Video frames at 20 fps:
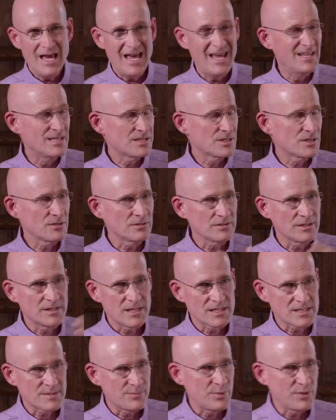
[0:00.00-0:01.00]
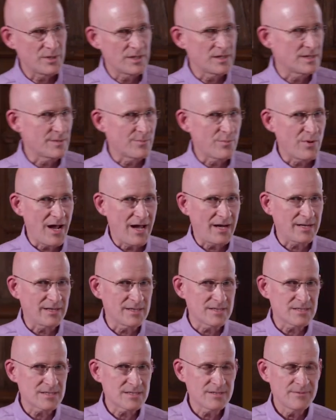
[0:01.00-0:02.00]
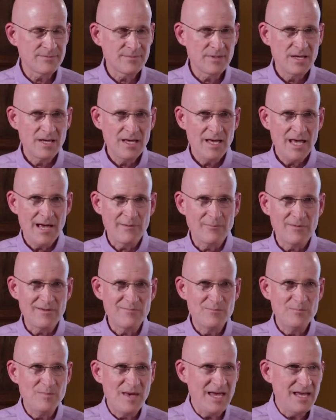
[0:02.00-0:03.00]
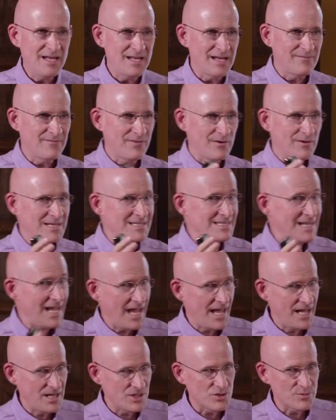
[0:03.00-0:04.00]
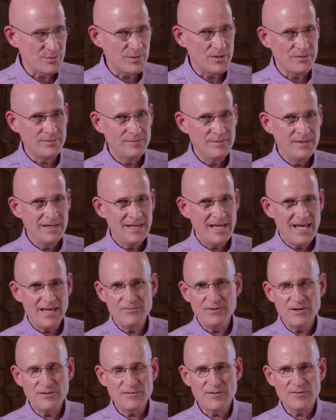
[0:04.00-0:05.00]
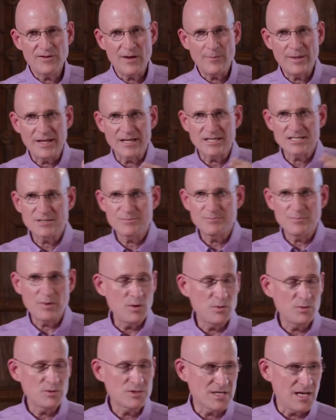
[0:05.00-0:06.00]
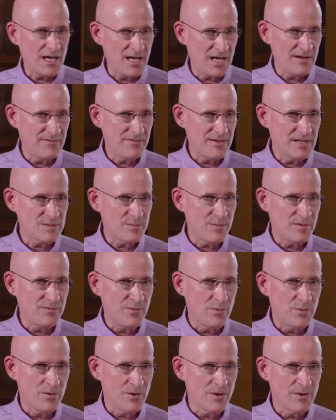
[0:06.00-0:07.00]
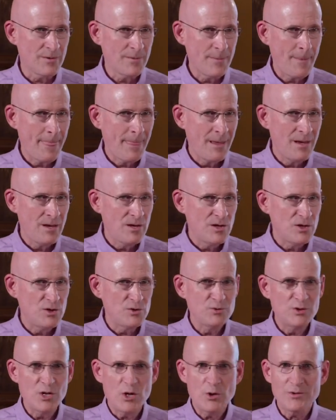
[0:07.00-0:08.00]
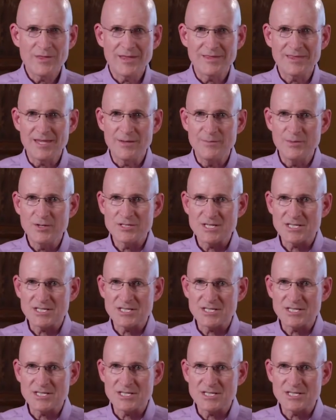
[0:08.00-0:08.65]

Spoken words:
and certainly doesn't put into practice. And we've made it very tangible. Even if you've not been exposed to any of this before, you know that the immune